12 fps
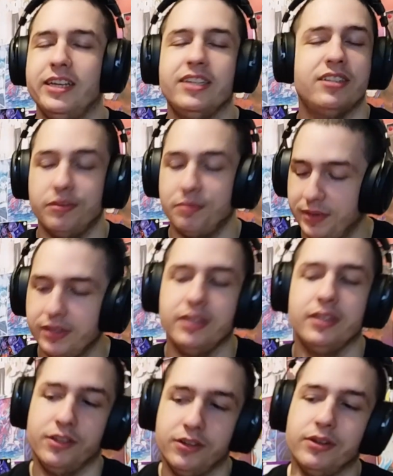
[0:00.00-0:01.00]
Is that speed,
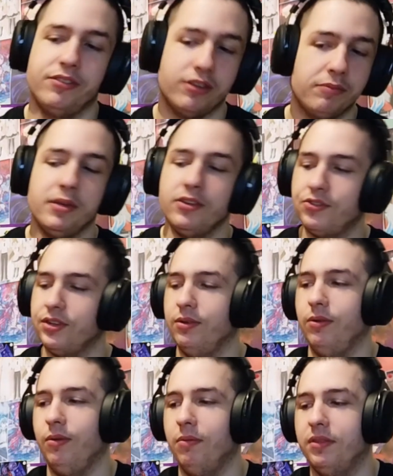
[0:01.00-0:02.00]
you know, is that pitch,
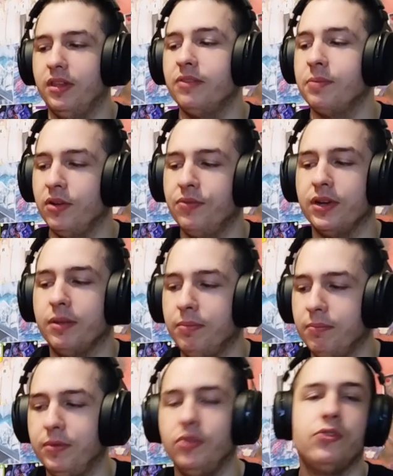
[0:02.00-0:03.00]
despite the fact that
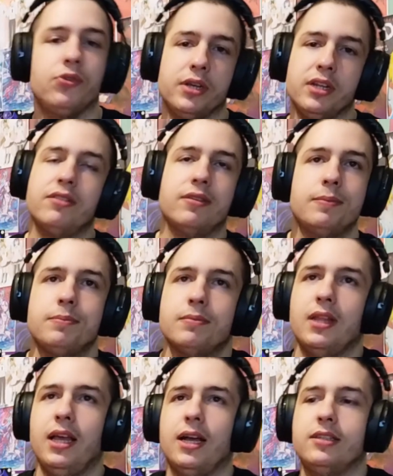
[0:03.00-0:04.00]
it leads to it,
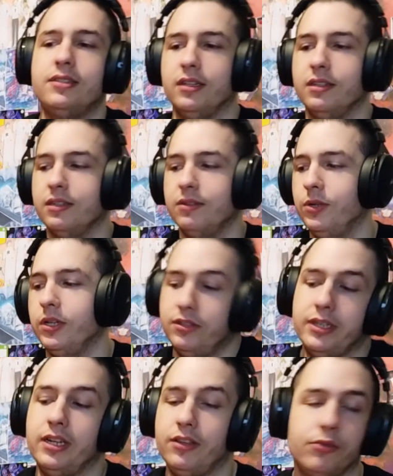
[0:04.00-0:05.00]
I still will
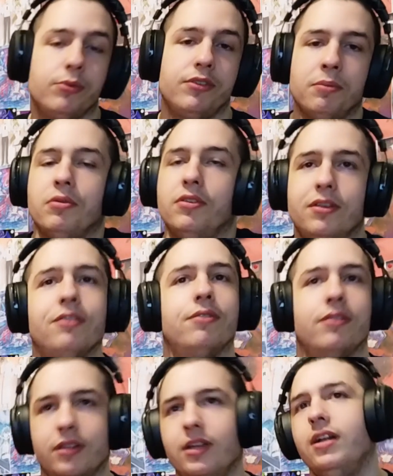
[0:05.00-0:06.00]
say that it's always impressive.
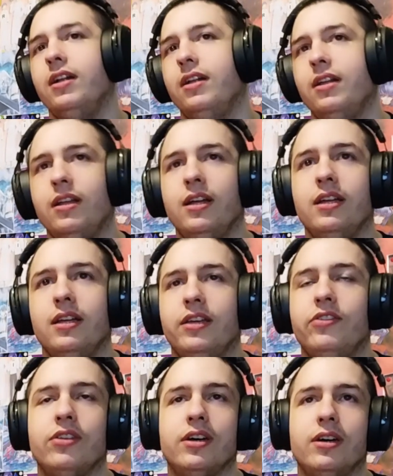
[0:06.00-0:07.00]

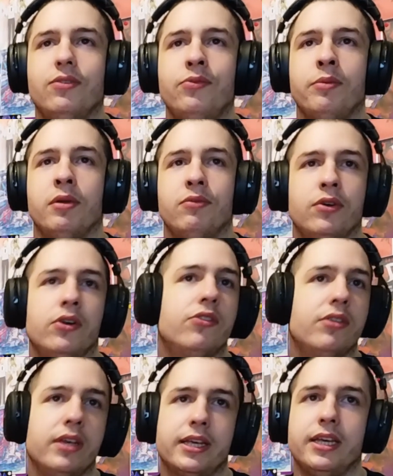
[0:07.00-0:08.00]
It's a female voice,
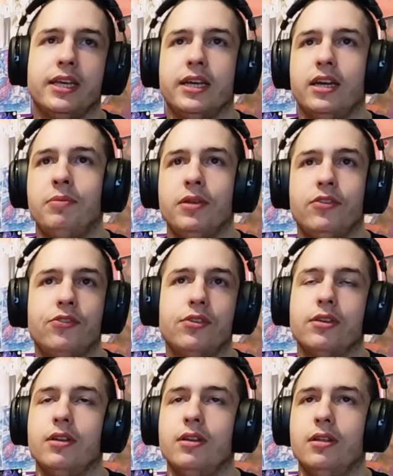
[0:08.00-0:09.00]
aka high pitch.
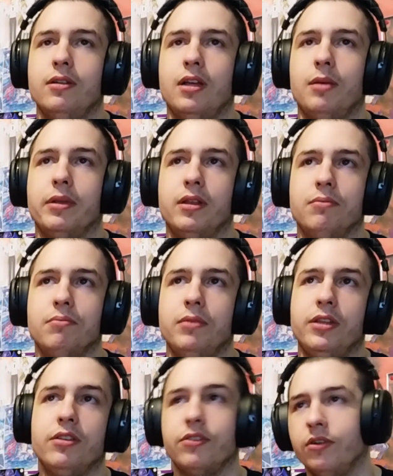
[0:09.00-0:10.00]
I mean,
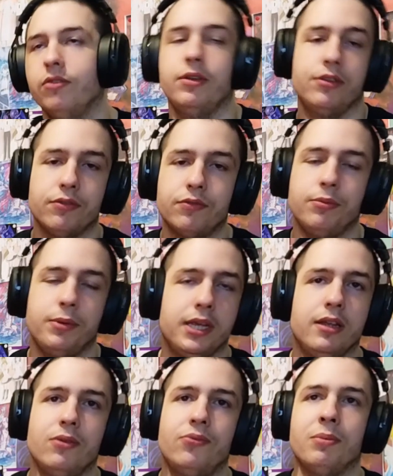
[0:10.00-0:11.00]
it doesn't always have to
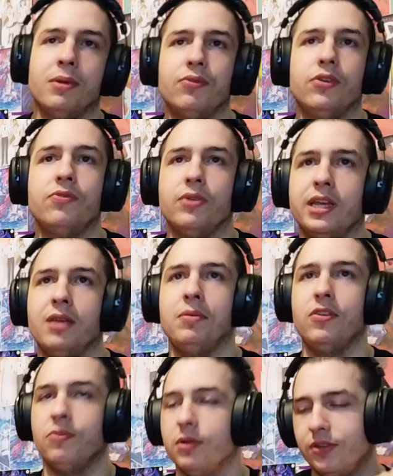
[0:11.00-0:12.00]
be female voice for the high
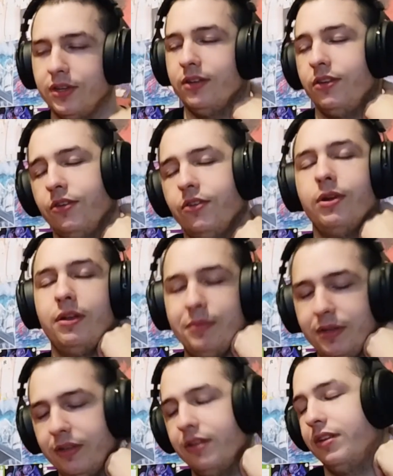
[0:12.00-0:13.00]
pitch, but yeah, you know what I
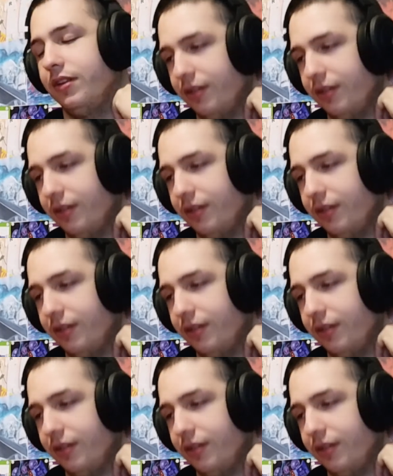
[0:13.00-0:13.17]
mean.